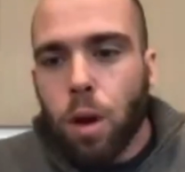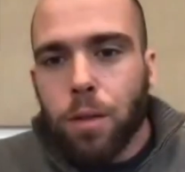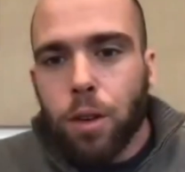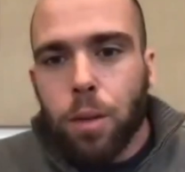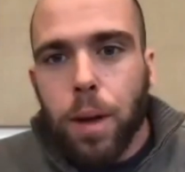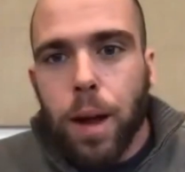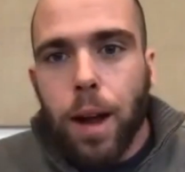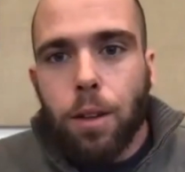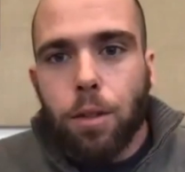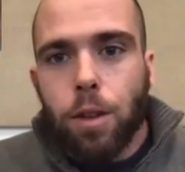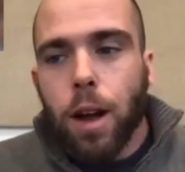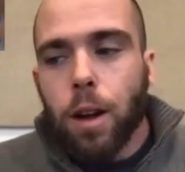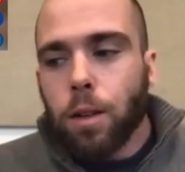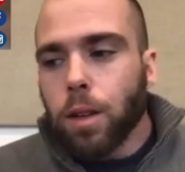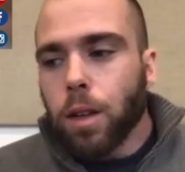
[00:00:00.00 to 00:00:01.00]
of your
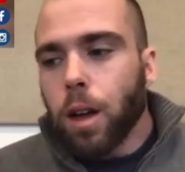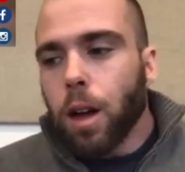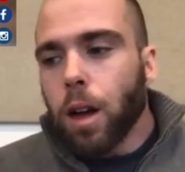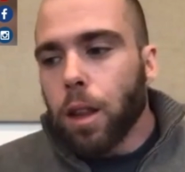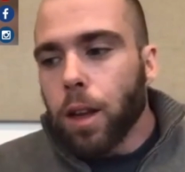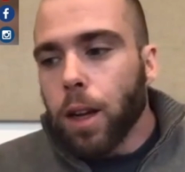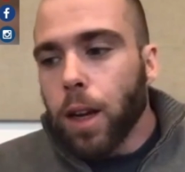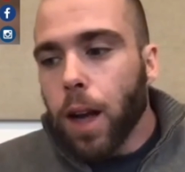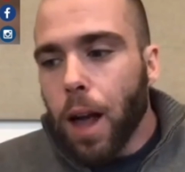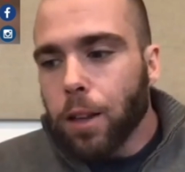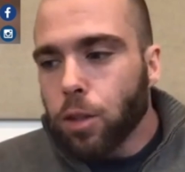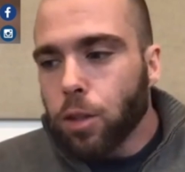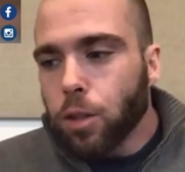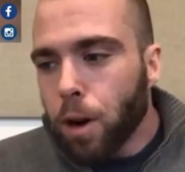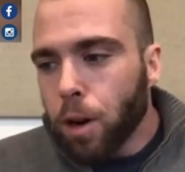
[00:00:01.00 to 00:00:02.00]
background, uh, the
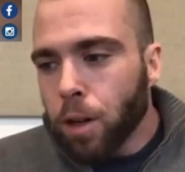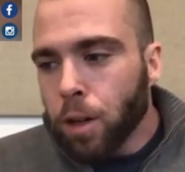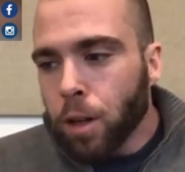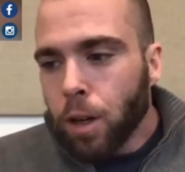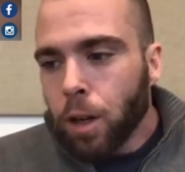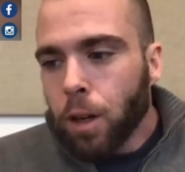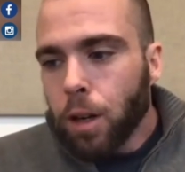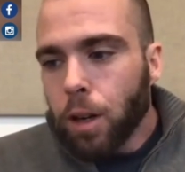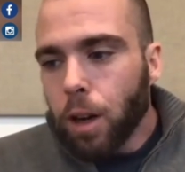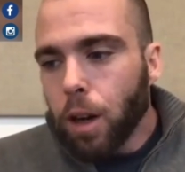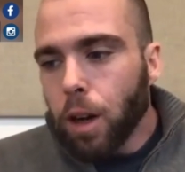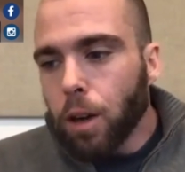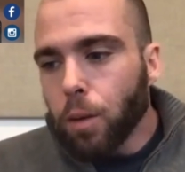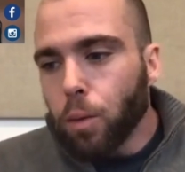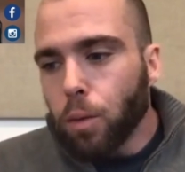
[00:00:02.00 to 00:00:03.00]
college part.
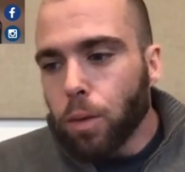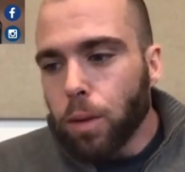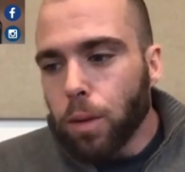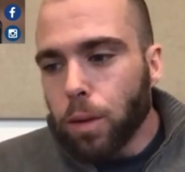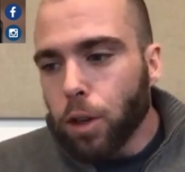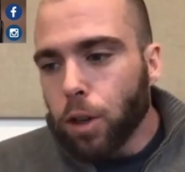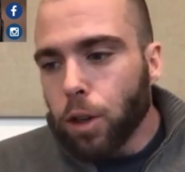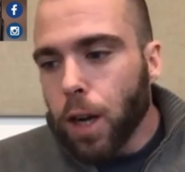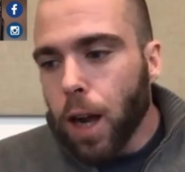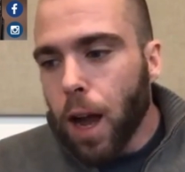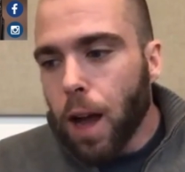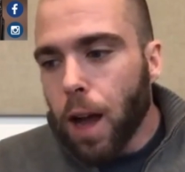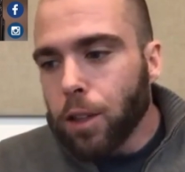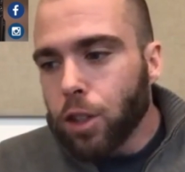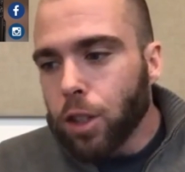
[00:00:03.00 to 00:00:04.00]
Uh, your
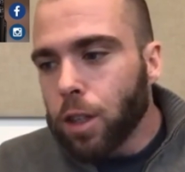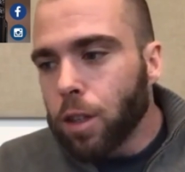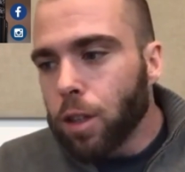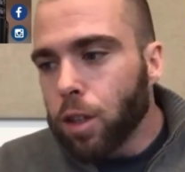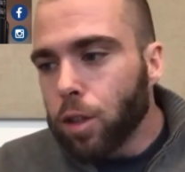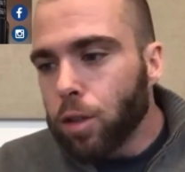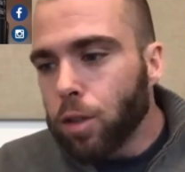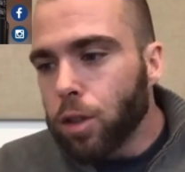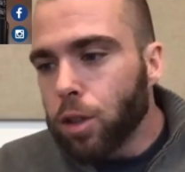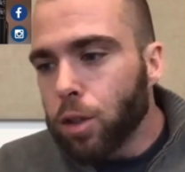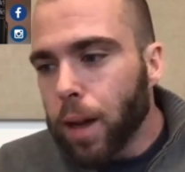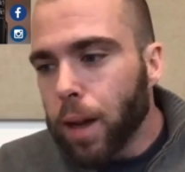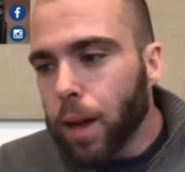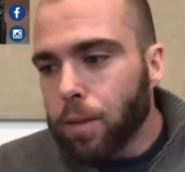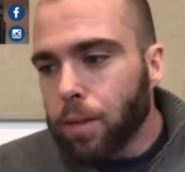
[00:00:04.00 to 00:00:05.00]
college
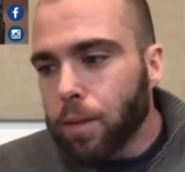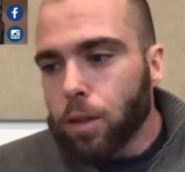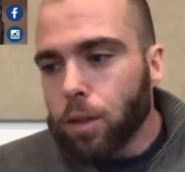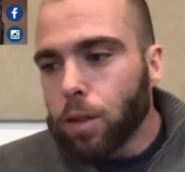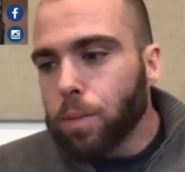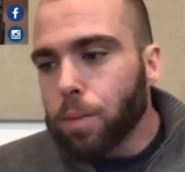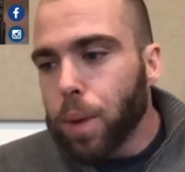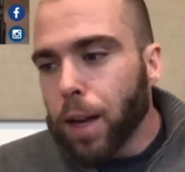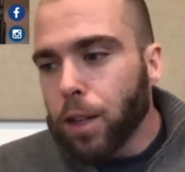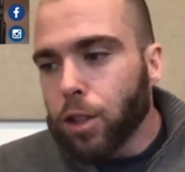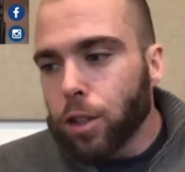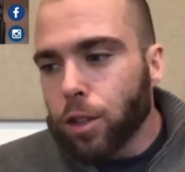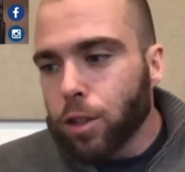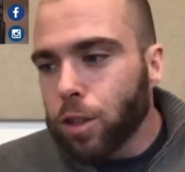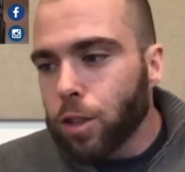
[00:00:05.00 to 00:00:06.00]
includes you have a de-
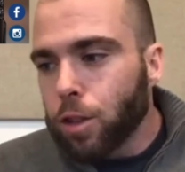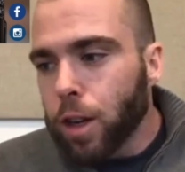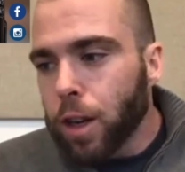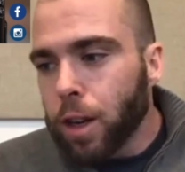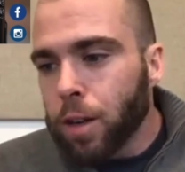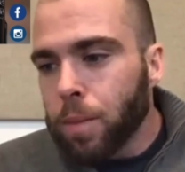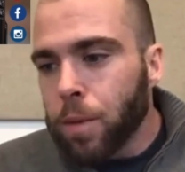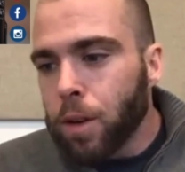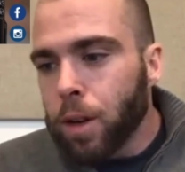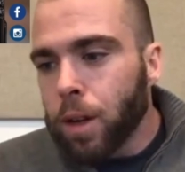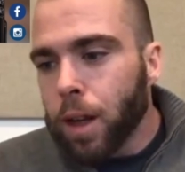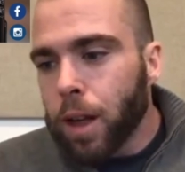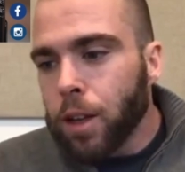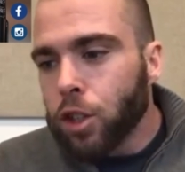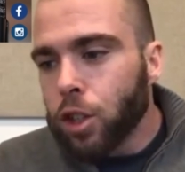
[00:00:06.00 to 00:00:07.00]
bachelor's degree in
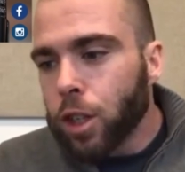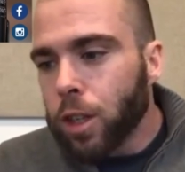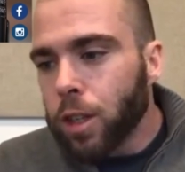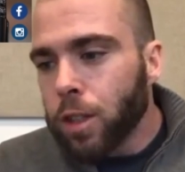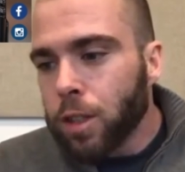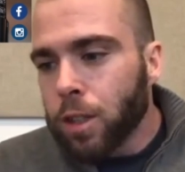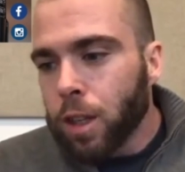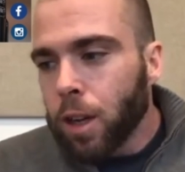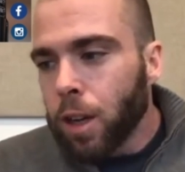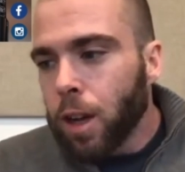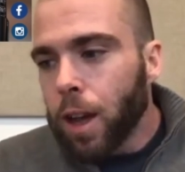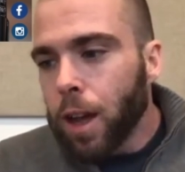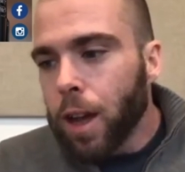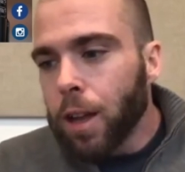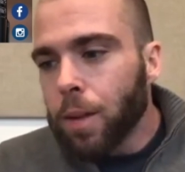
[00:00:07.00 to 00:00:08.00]
communications
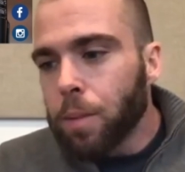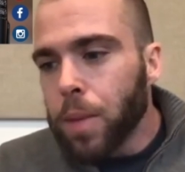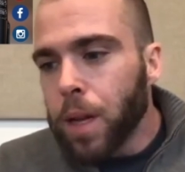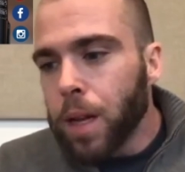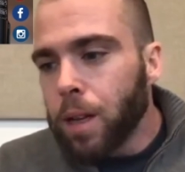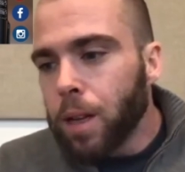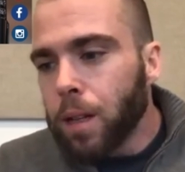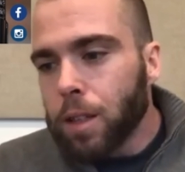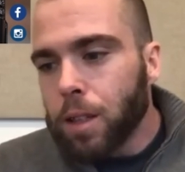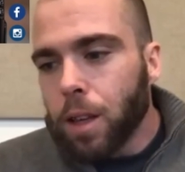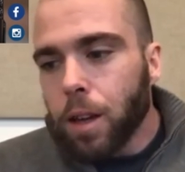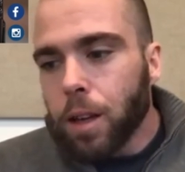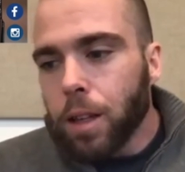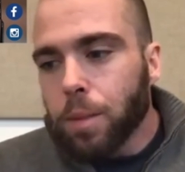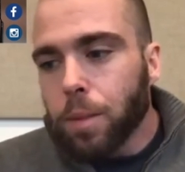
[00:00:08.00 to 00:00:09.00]
and media
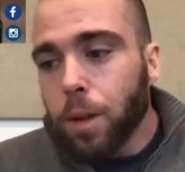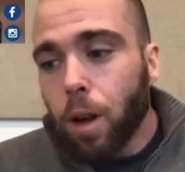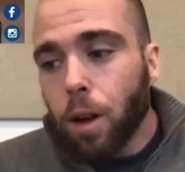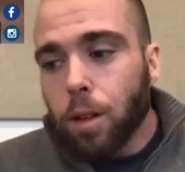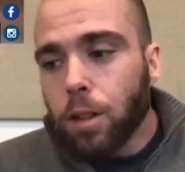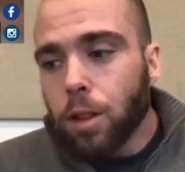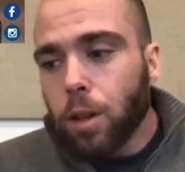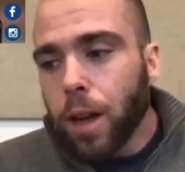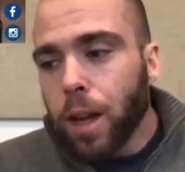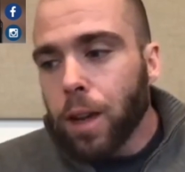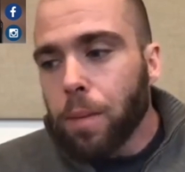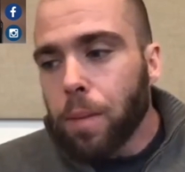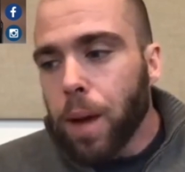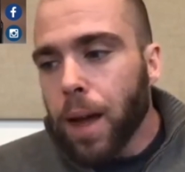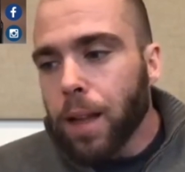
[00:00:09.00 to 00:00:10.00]
studies, but also a
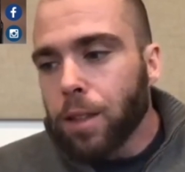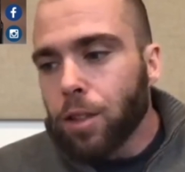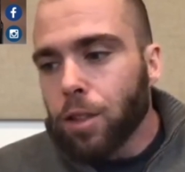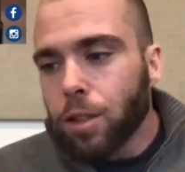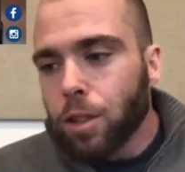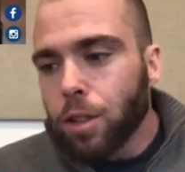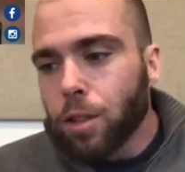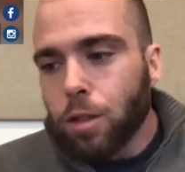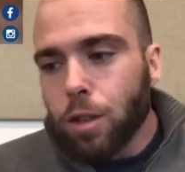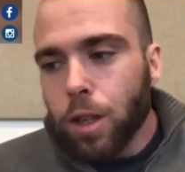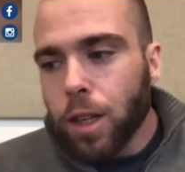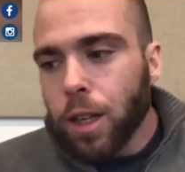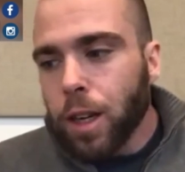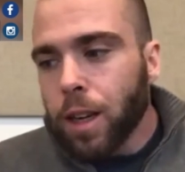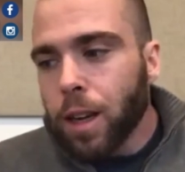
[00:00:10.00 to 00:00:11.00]
master's
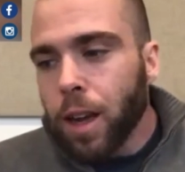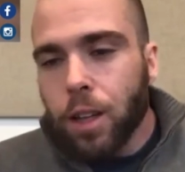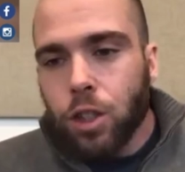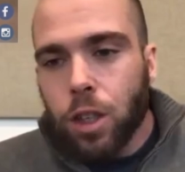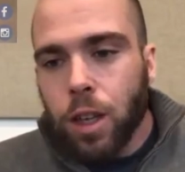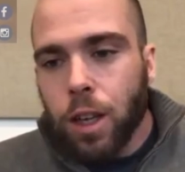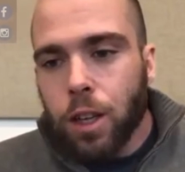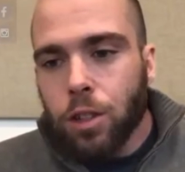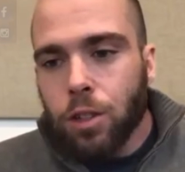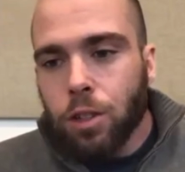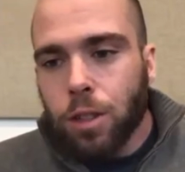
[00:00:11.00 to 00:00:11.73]
degree in educational